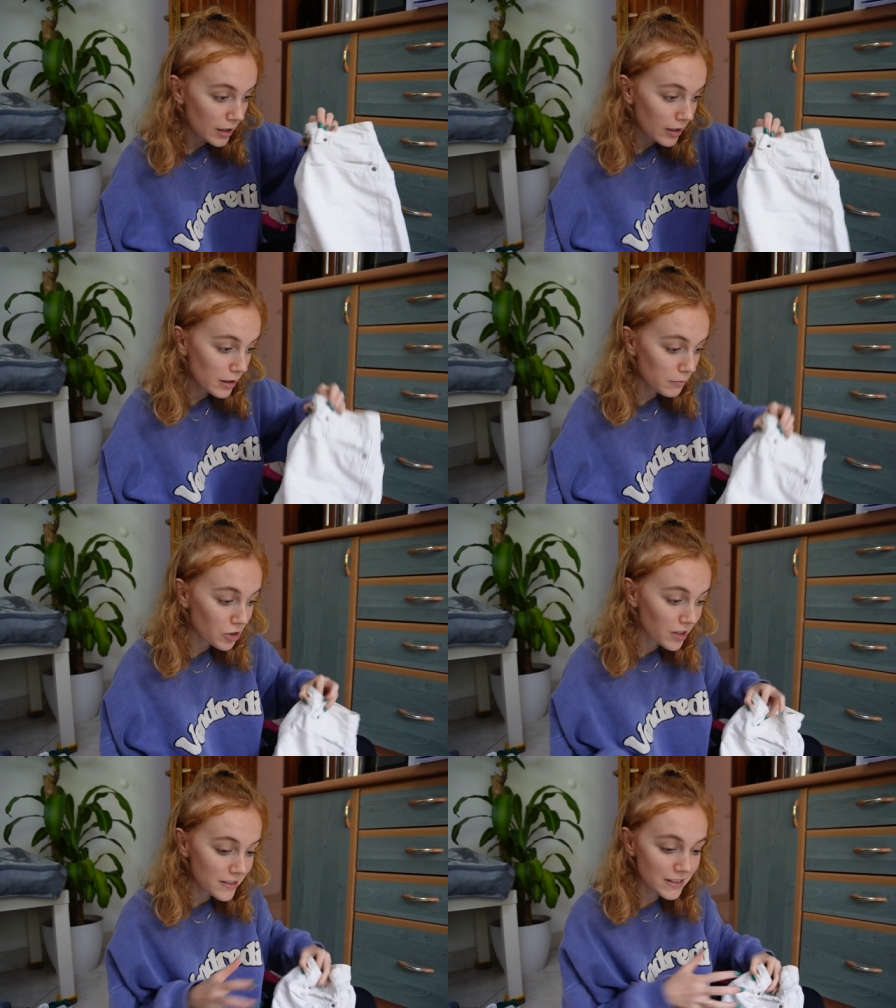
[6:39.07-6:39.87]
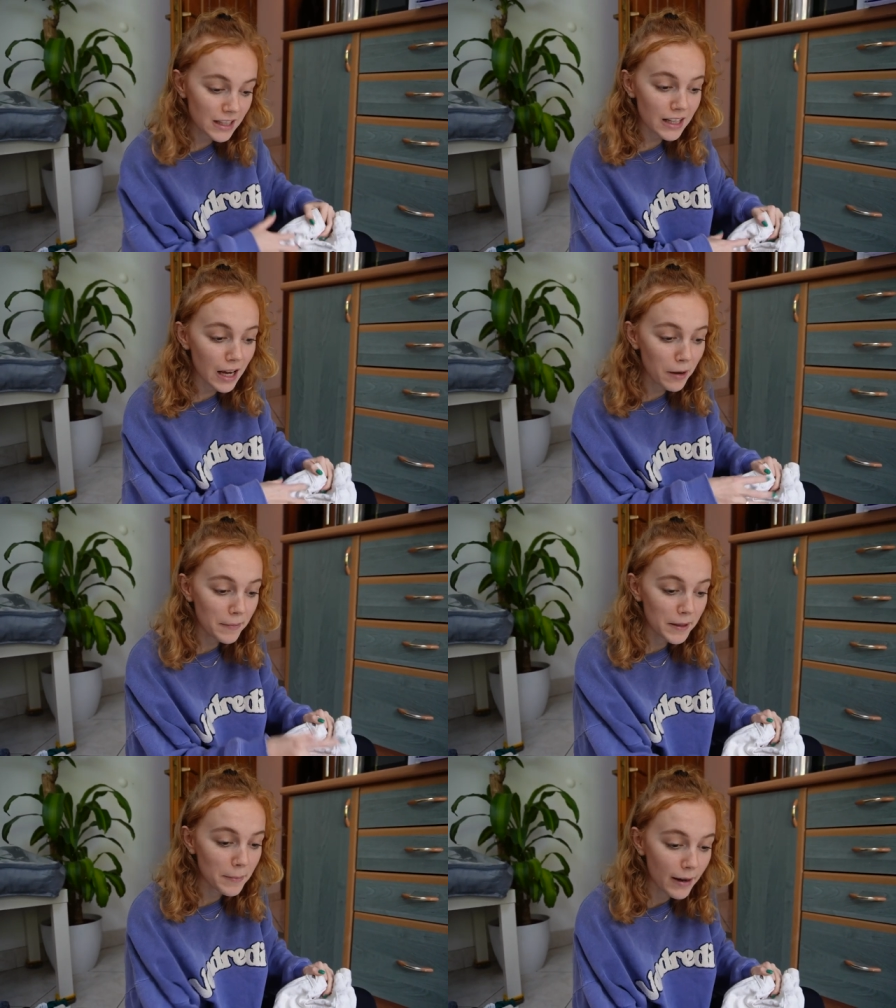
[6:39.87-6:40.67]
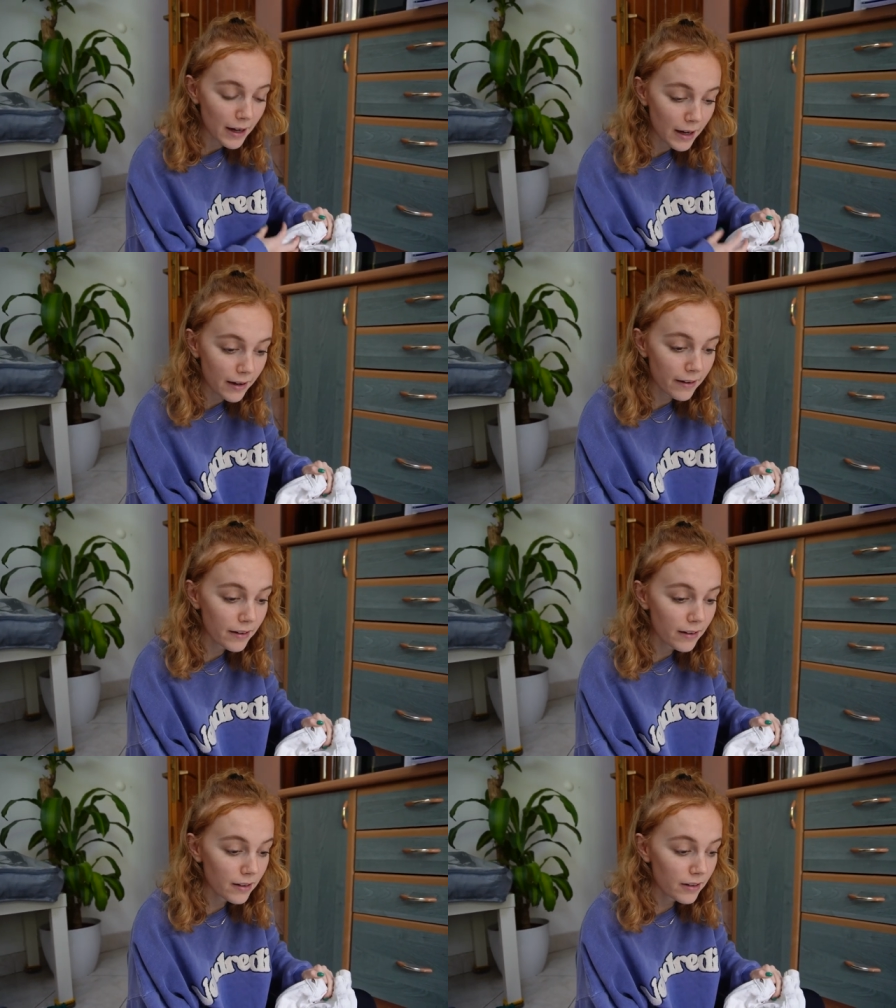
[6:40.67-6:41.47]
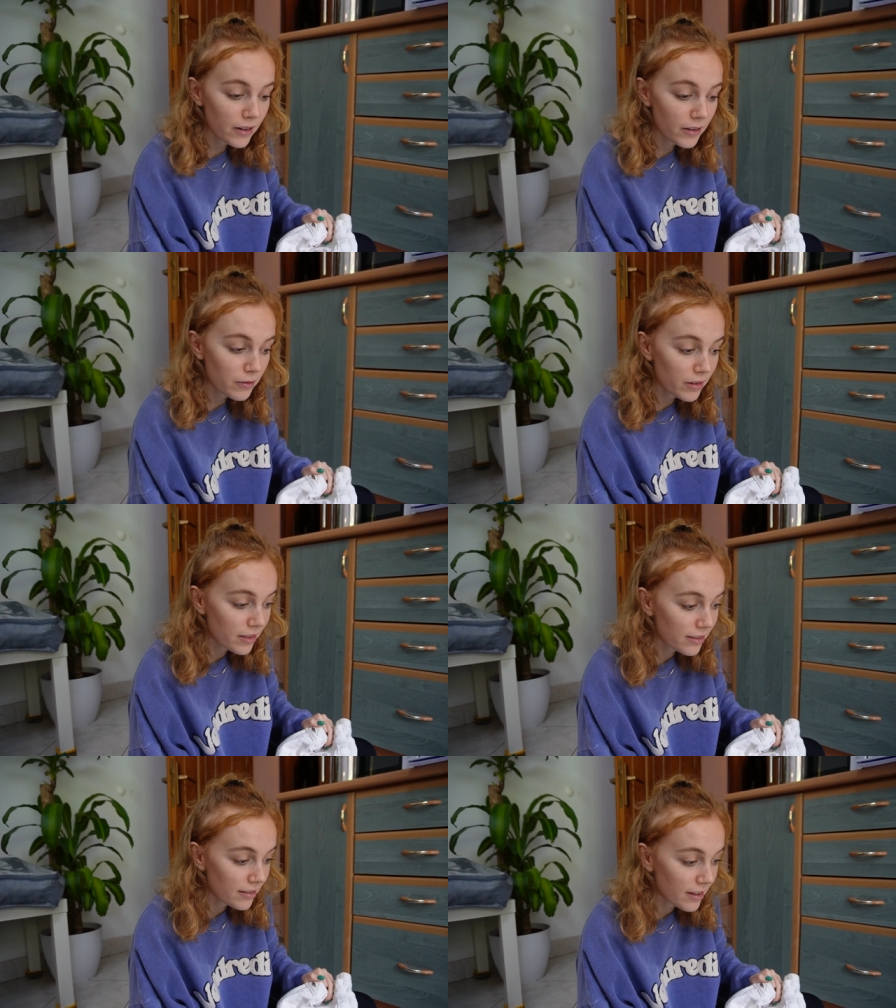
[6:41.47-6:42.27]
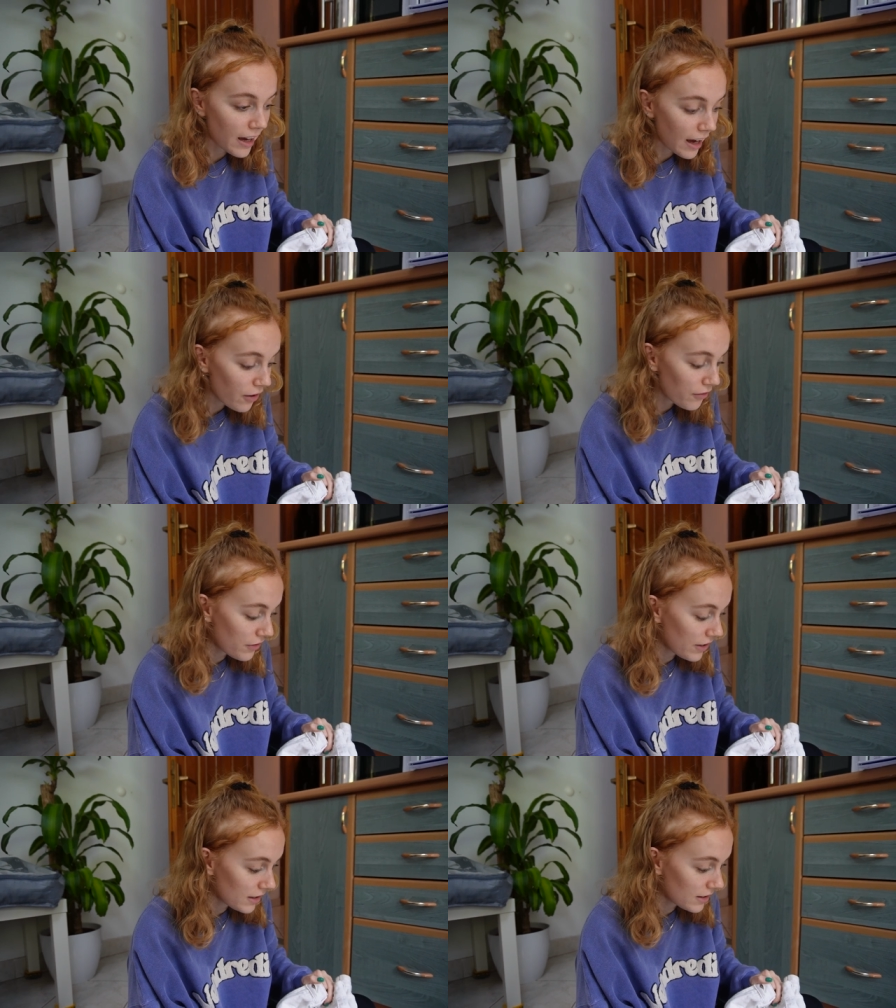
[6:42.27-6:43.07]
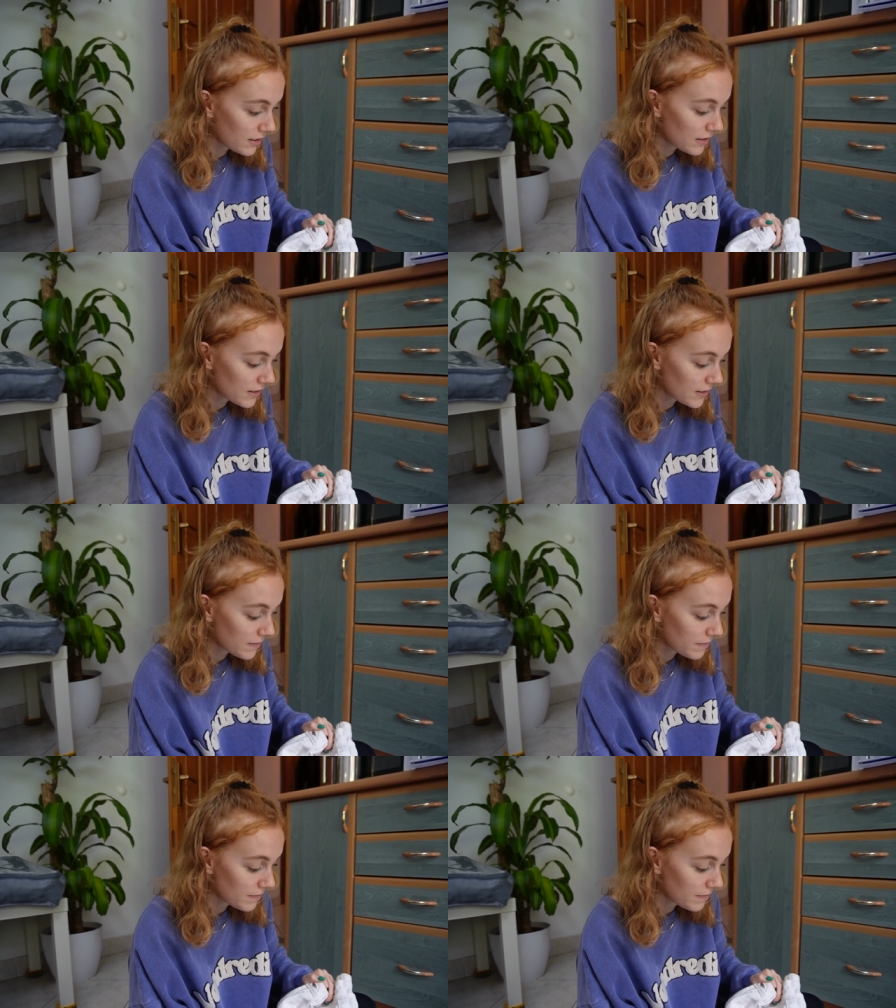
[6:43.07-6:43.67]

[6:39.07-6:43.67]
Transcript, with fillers: And I'm trying to see how many pair with outfits.